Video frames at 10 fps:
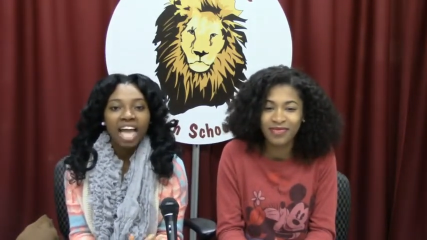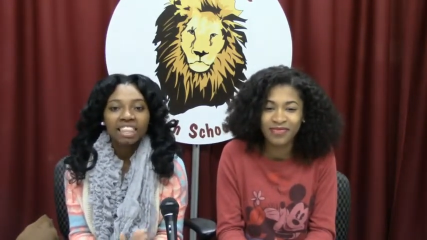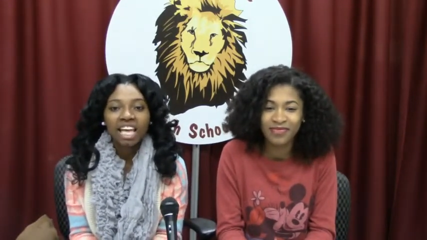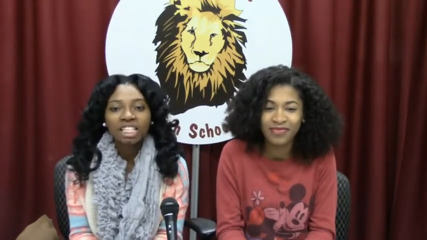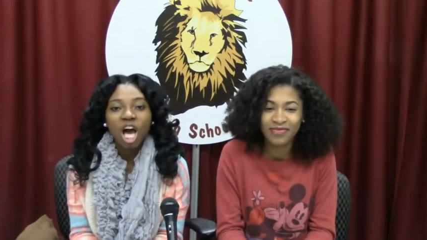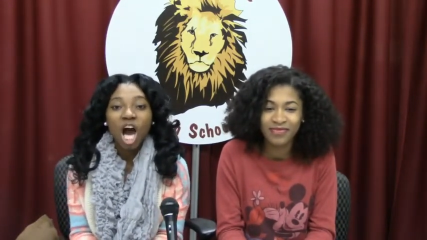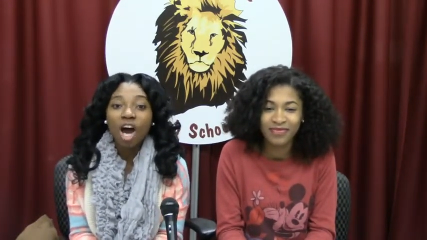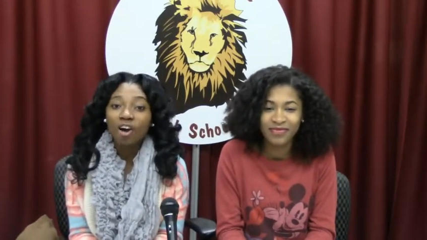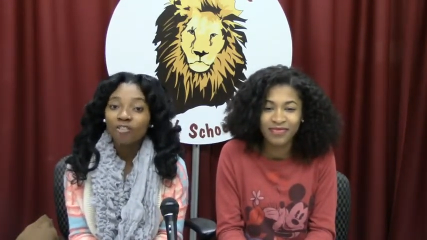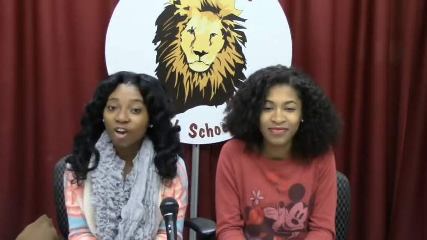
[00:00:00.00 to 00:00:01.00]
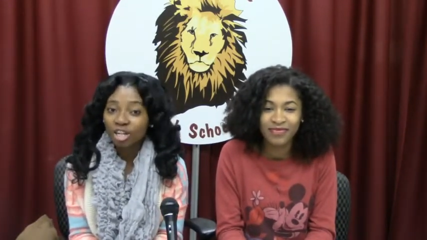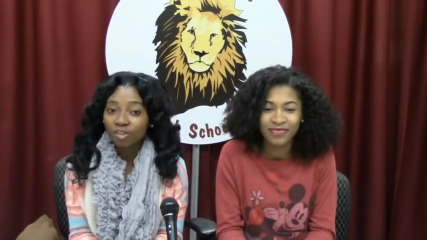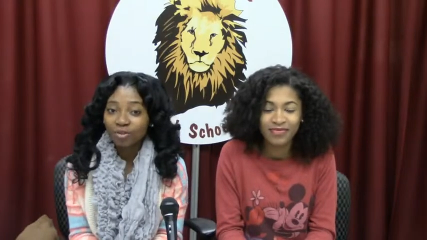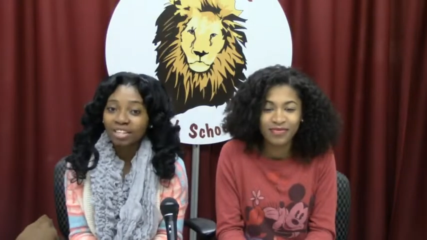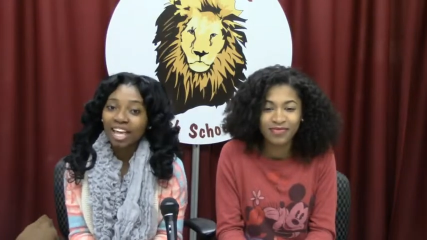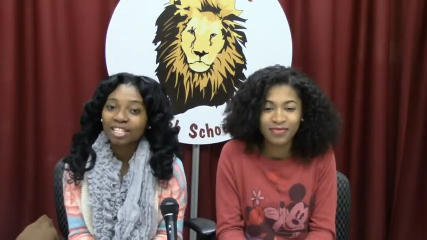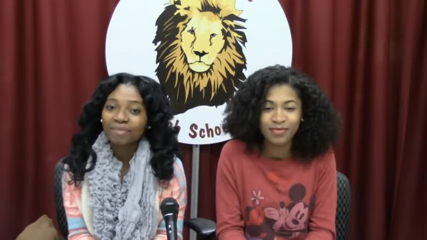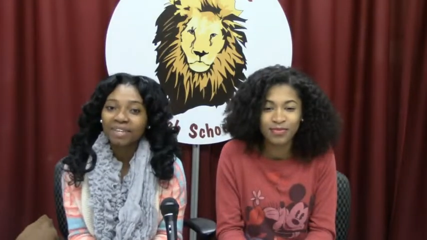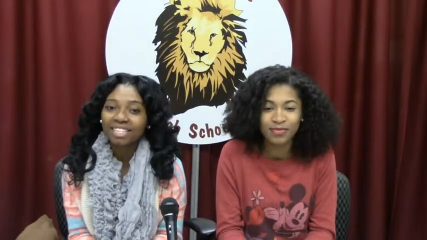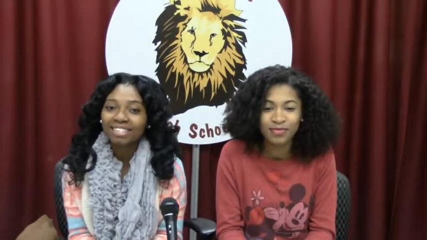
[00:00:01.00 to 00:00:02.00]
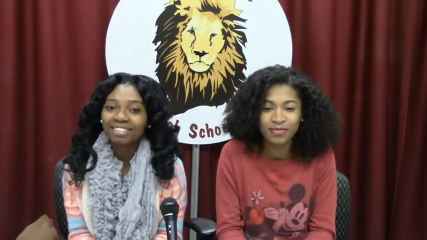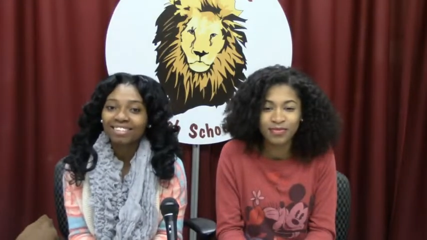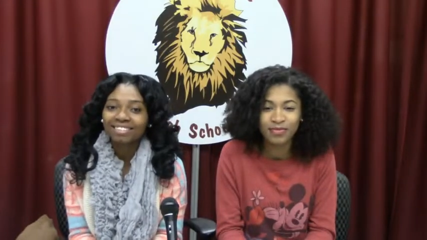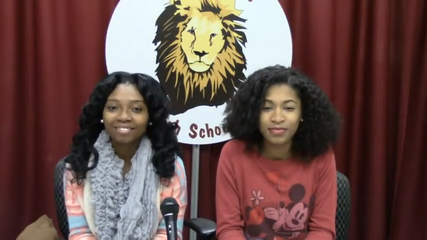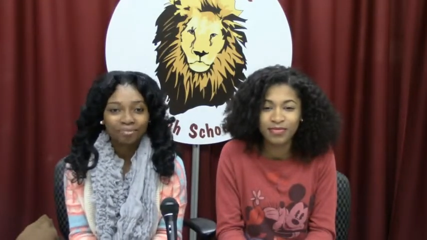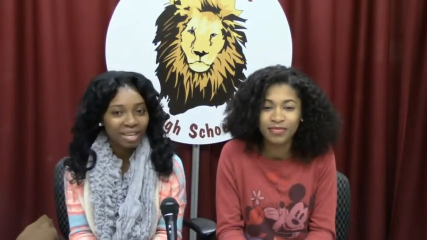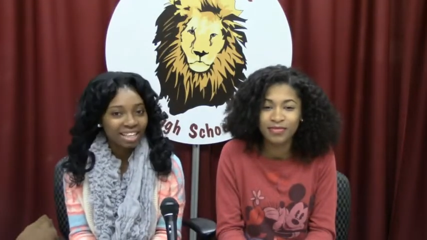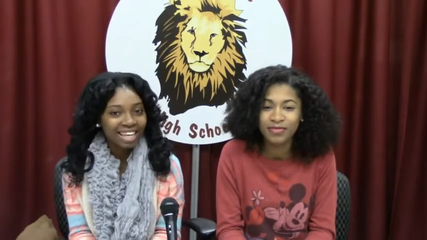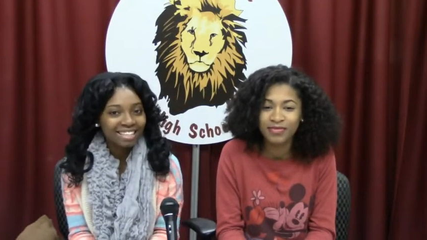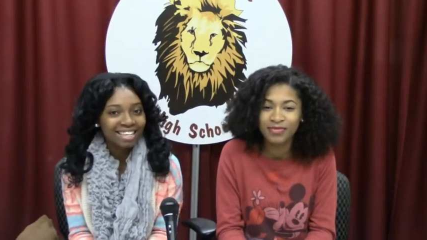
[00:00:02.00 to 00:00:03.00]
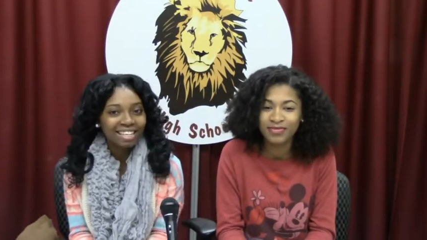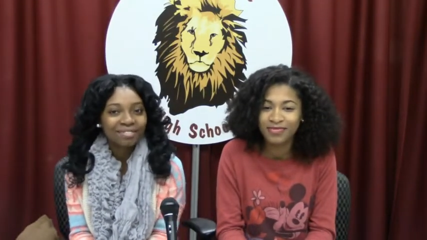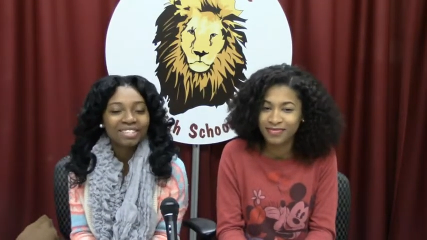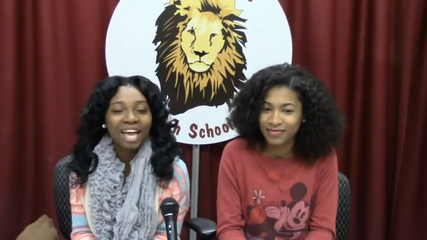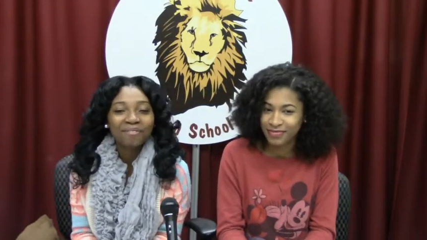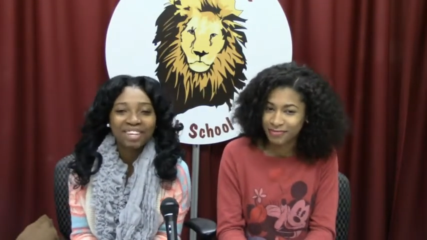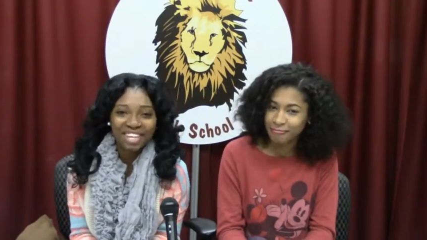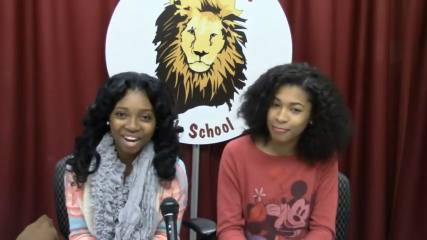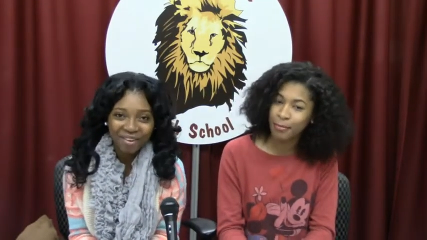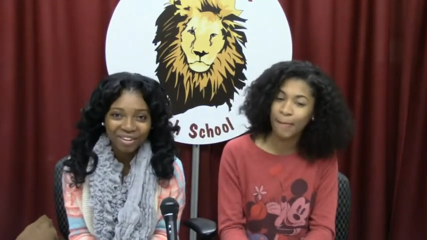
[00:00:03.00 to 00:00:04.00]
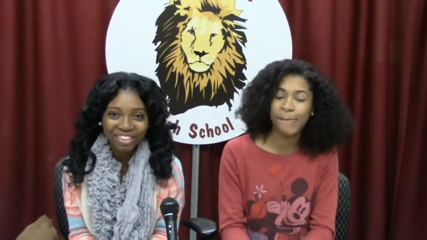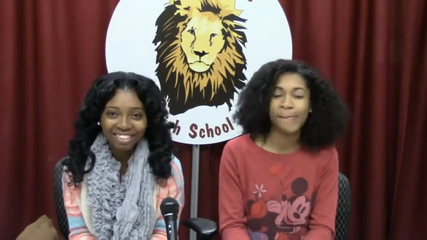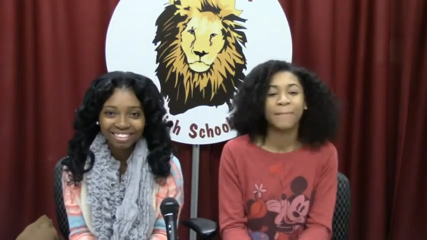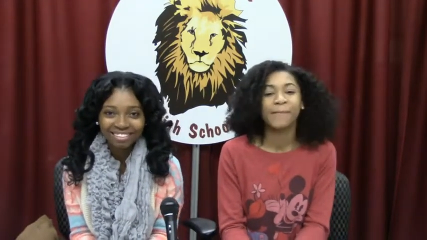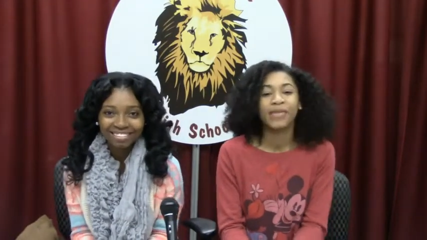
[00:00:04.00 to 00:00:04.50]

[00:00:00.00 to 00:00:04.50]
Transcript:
Speaker 1: That's all for our school announcements. Neely, tell us what's happening in our world.